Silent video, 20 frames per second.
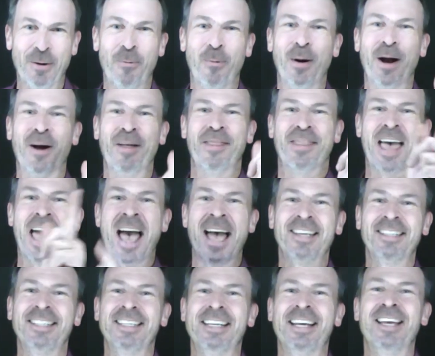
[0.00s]
Well,
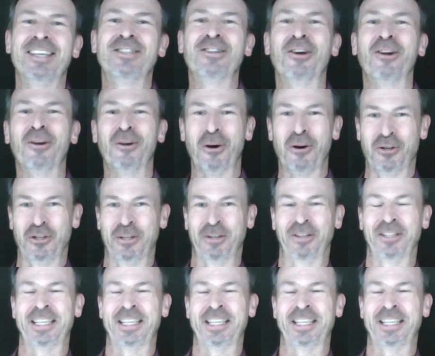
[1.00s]
that is an illusion,